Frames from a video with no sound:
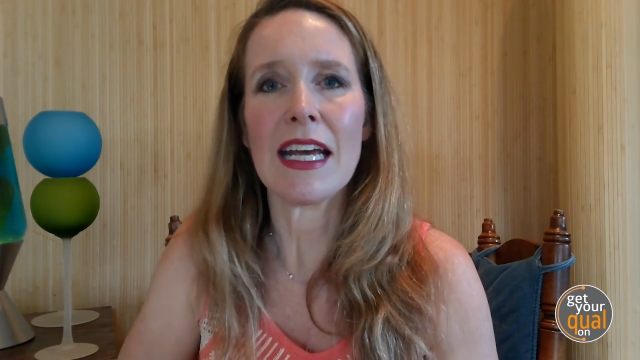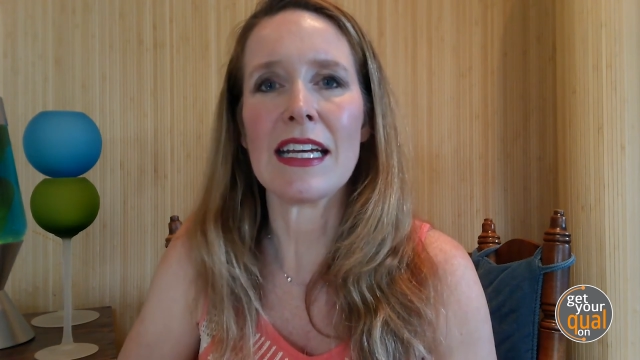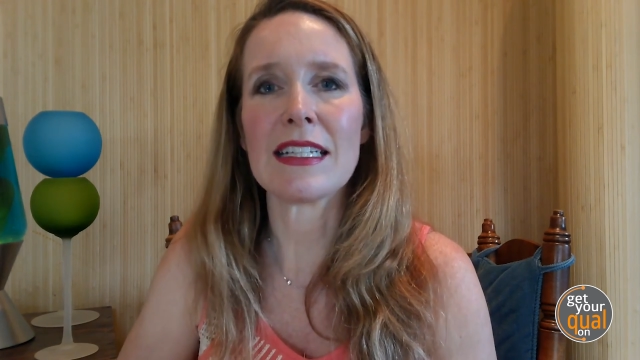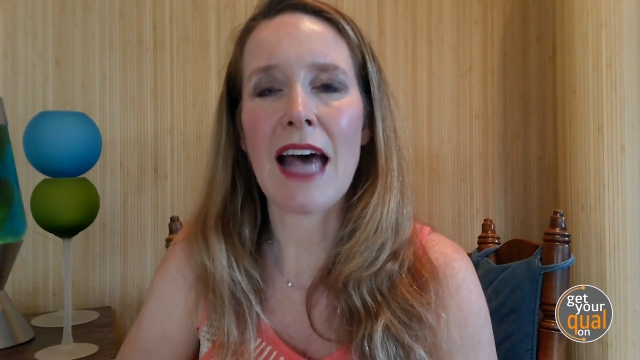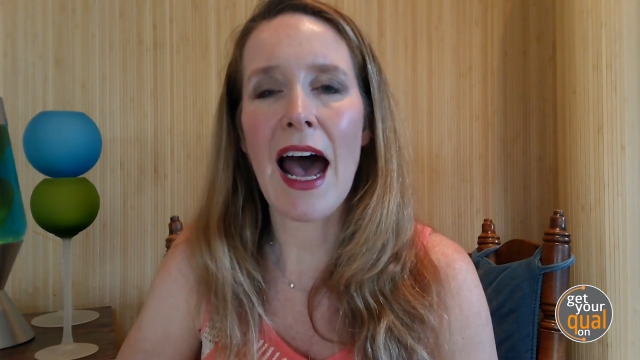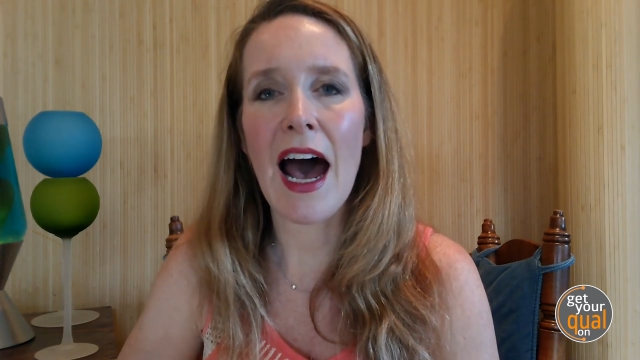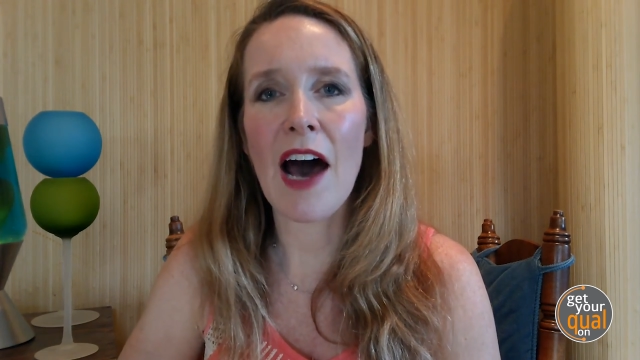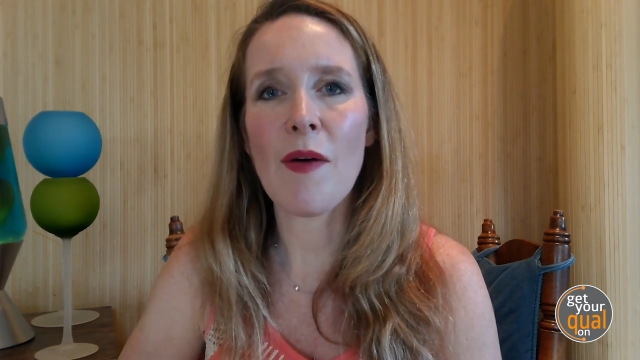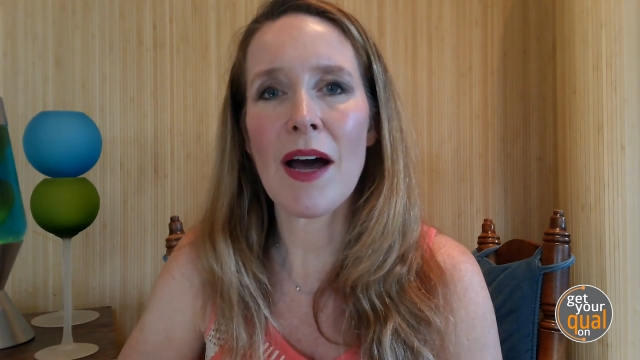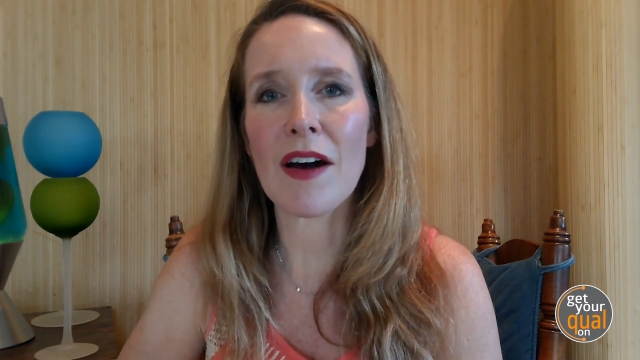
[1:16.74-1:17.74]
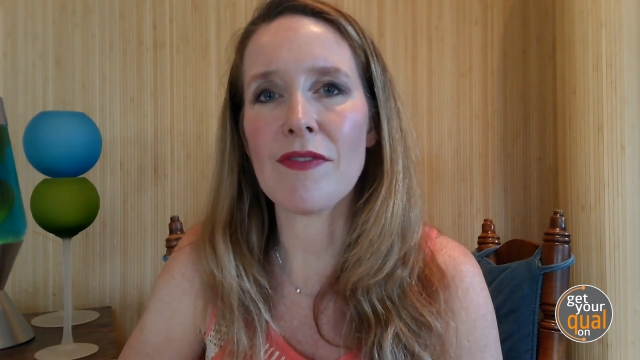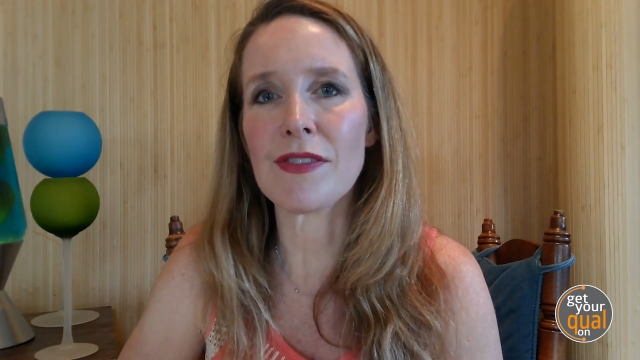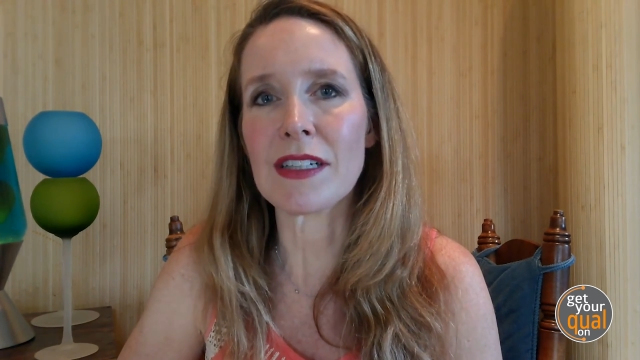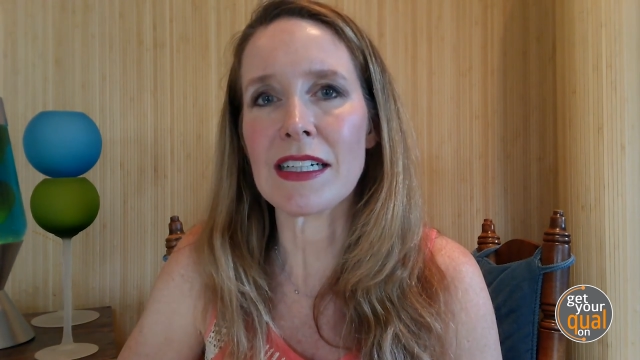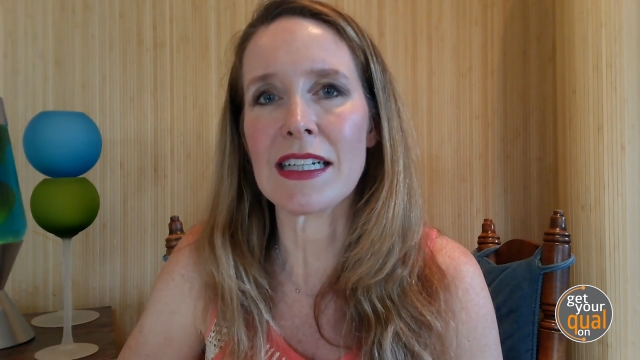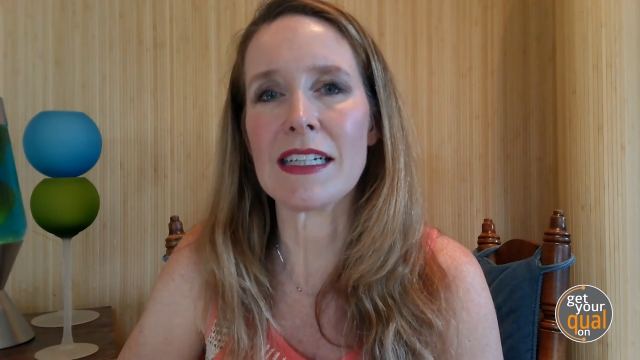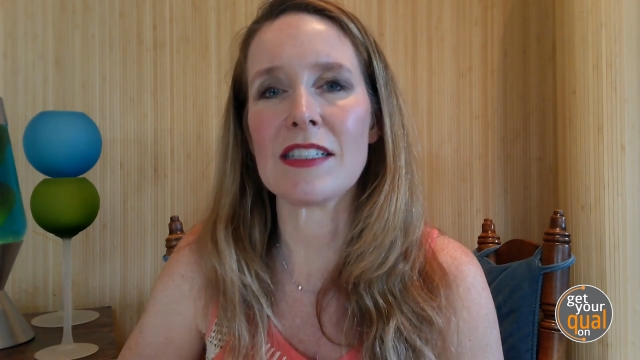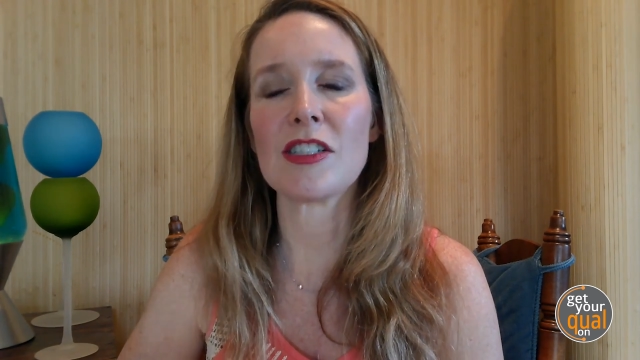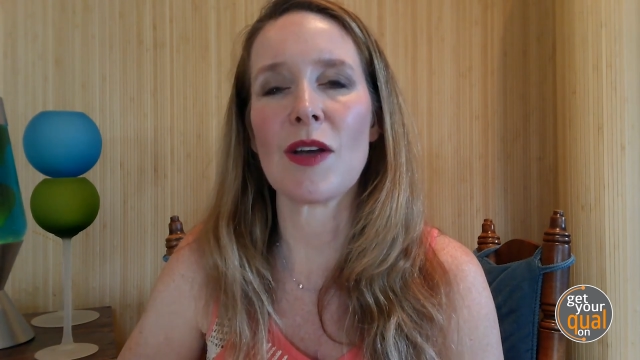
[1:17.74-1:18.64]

is how helpful it is